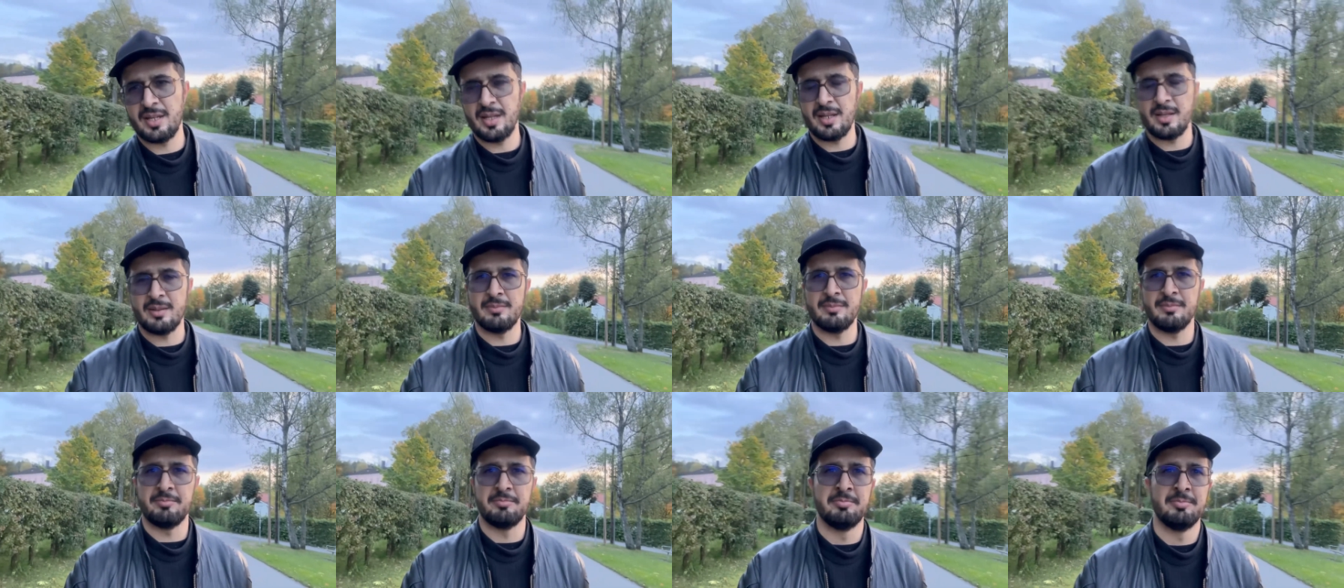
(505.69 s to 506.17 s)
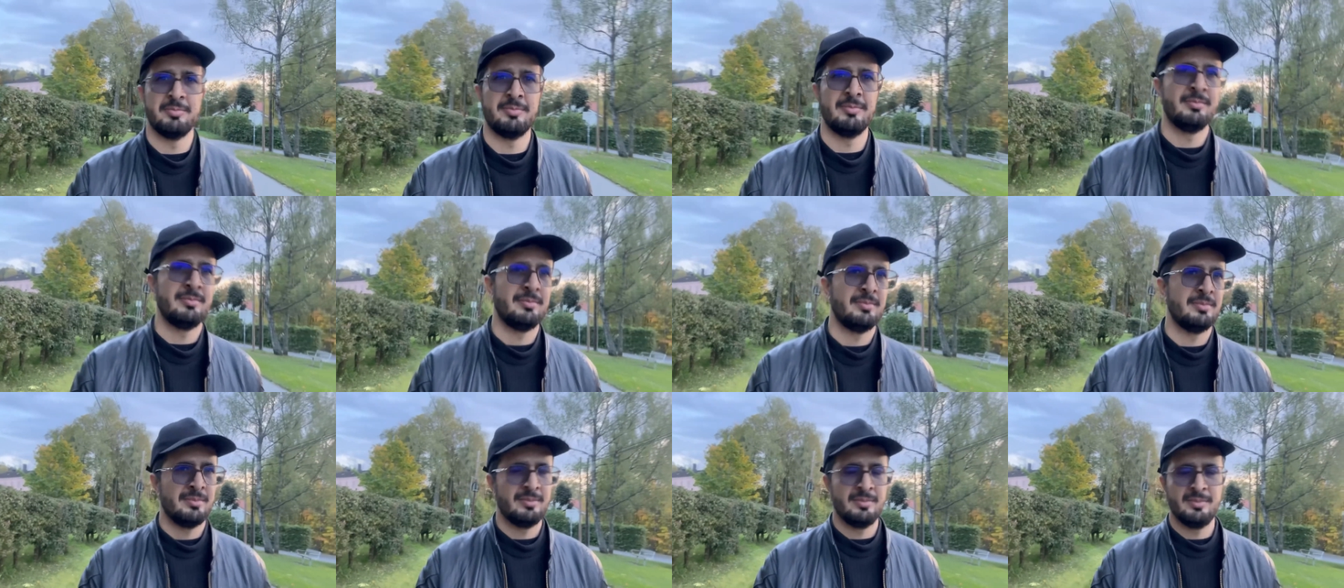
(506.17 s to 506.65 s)
And
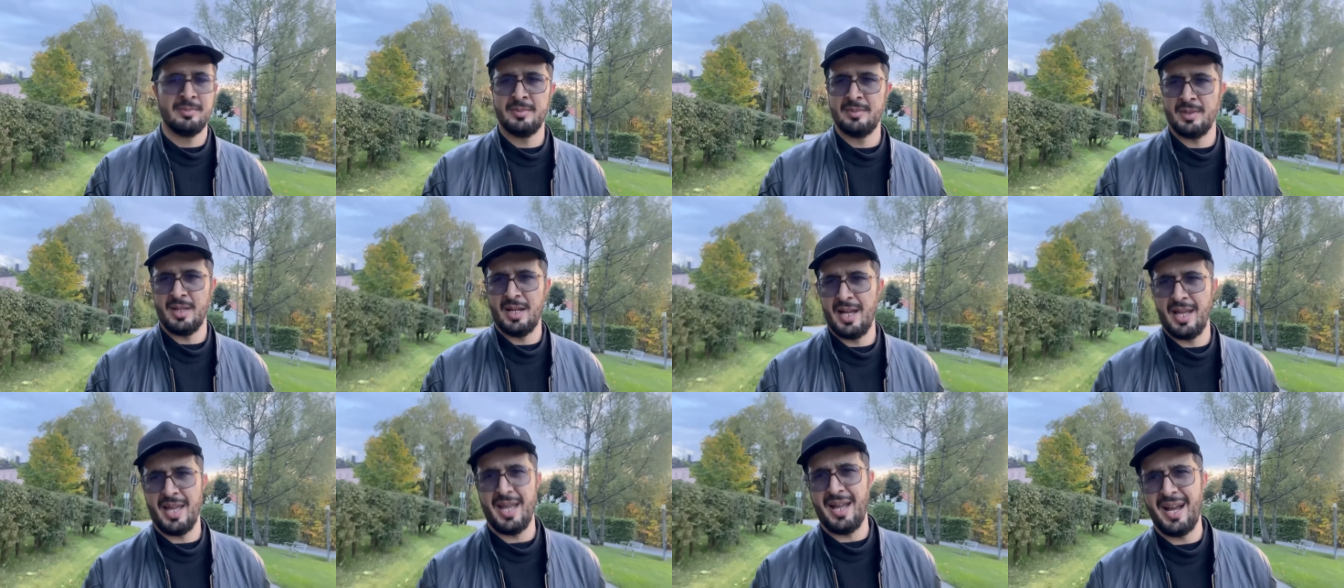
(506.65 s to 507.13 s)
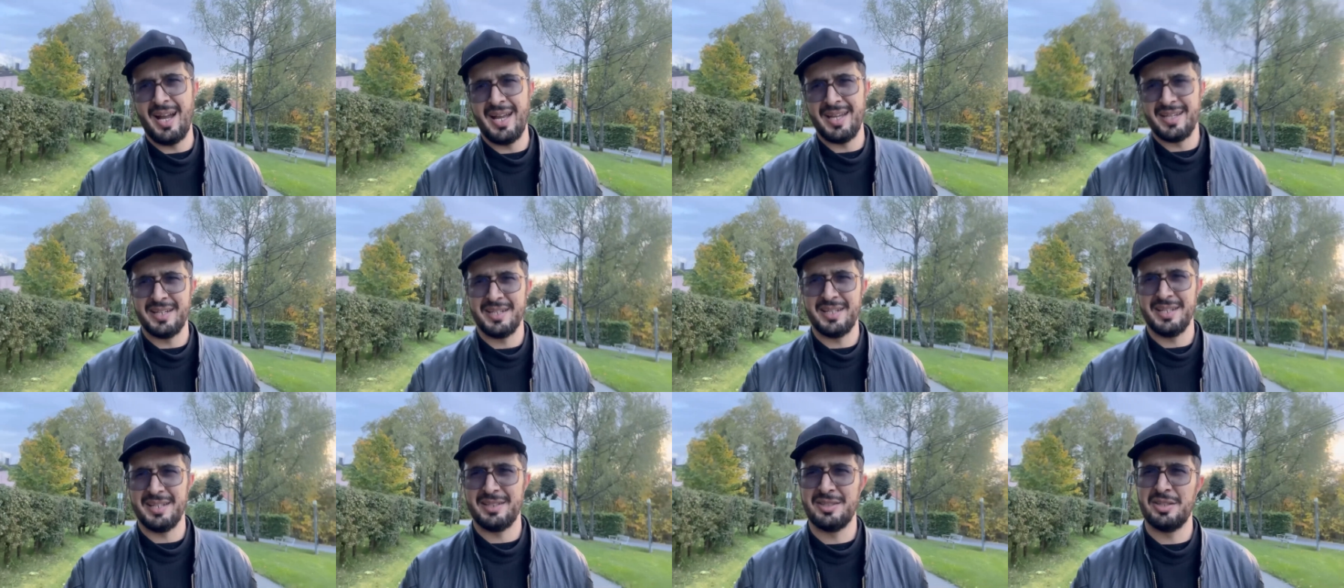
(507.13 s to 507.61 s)
I, I
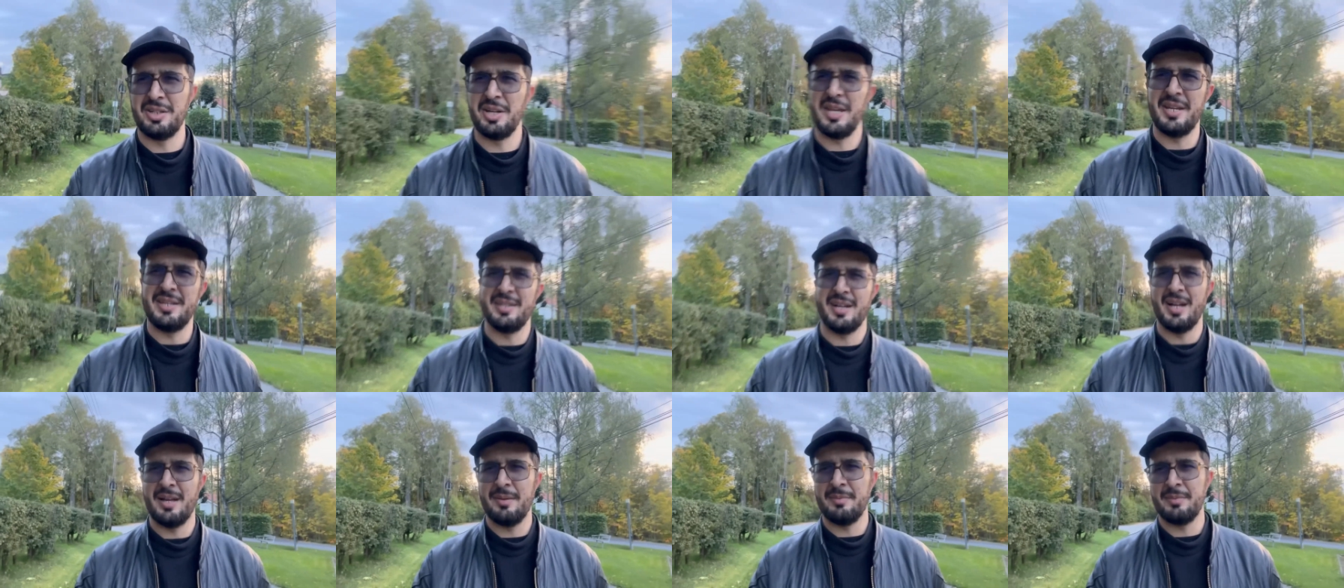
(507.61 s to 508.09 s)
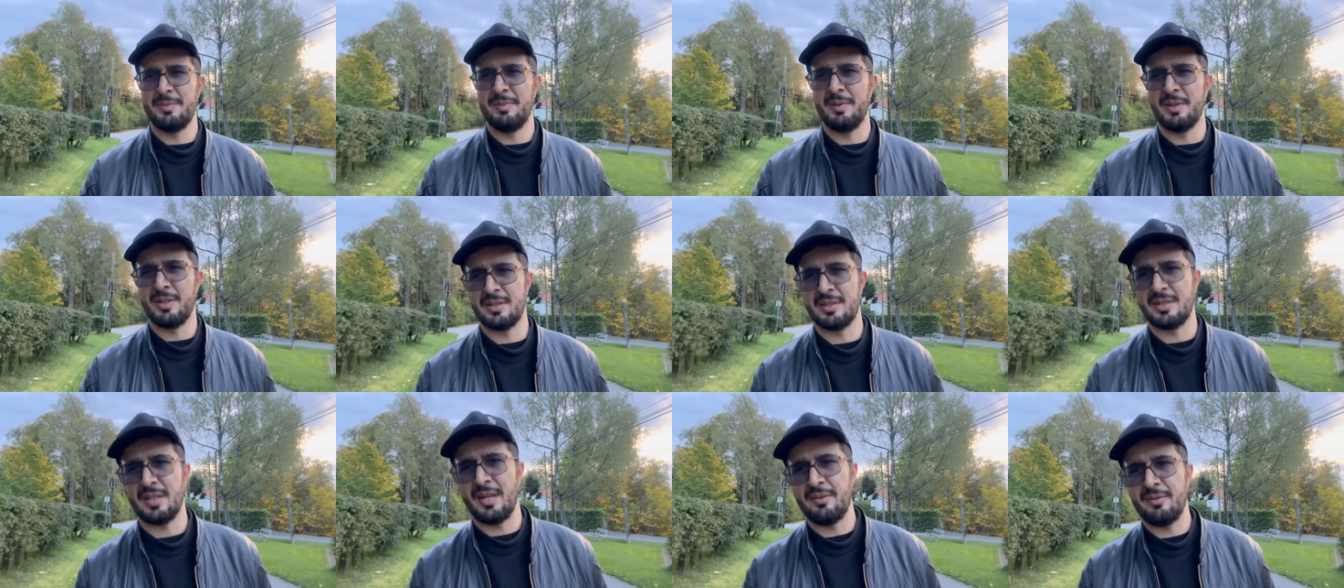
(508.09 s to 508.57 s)
did it three times
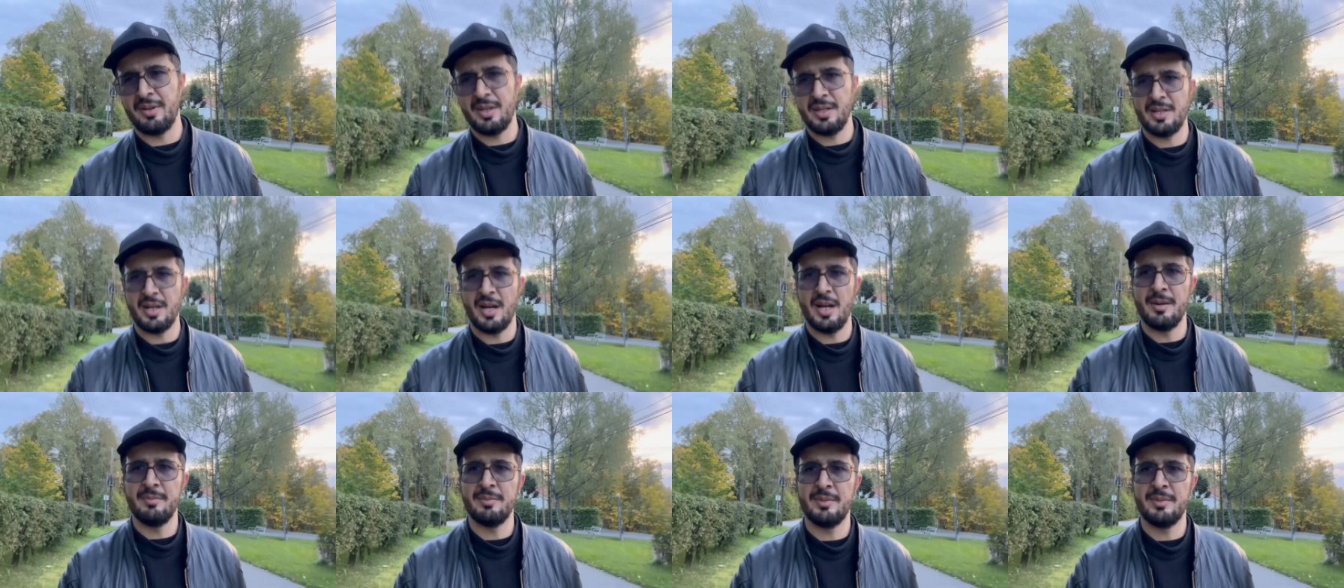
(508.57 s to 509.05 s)
because every time